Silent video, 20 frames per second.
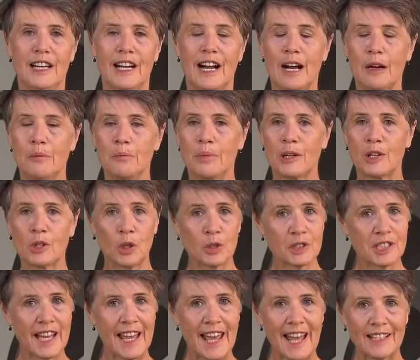um, because
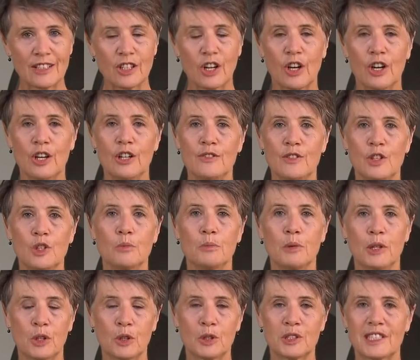they had COVID or
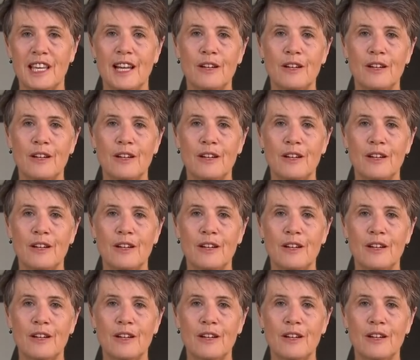because they